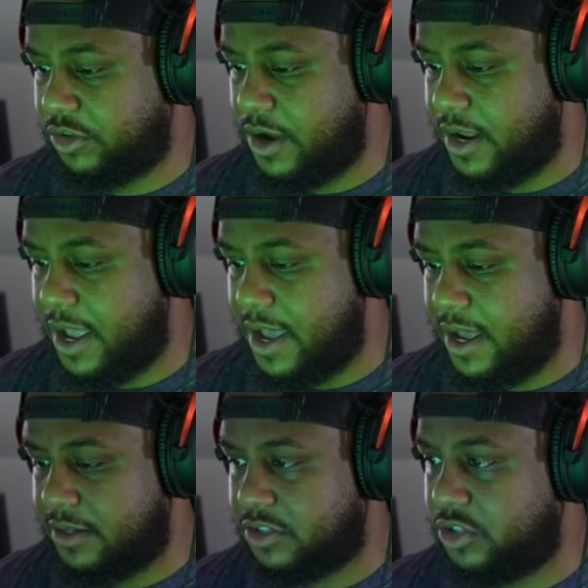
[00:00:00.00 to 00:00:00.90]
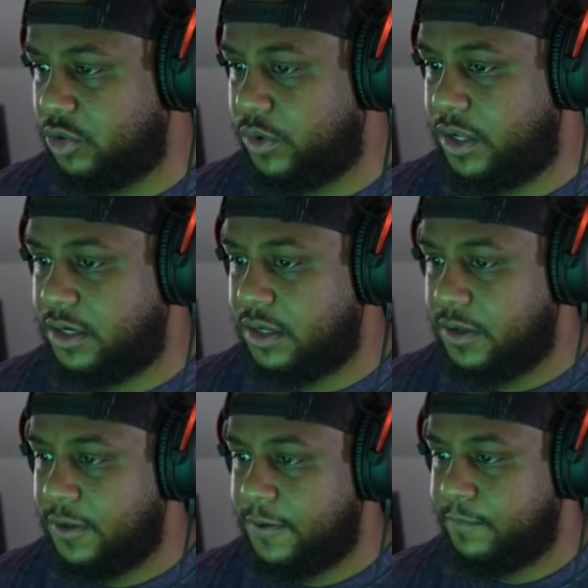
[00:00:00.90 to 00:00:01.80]
try to add to it.
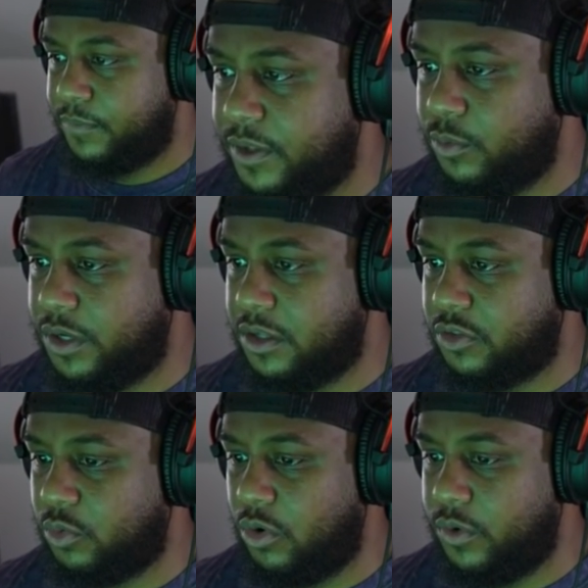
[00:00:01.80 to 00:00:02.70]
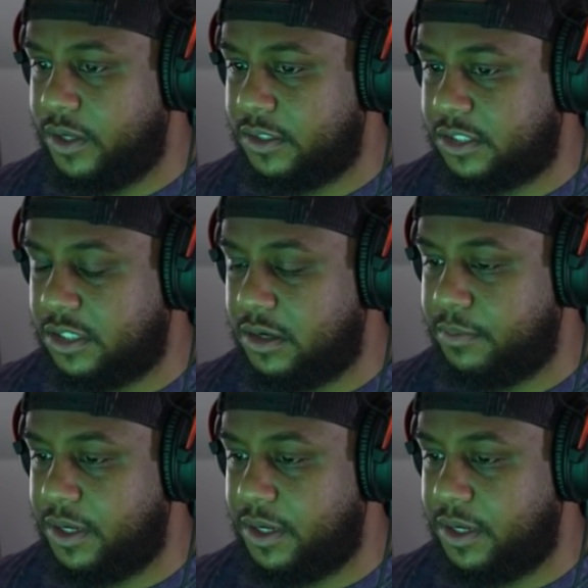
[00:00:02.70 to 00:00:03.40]
And we can throw in some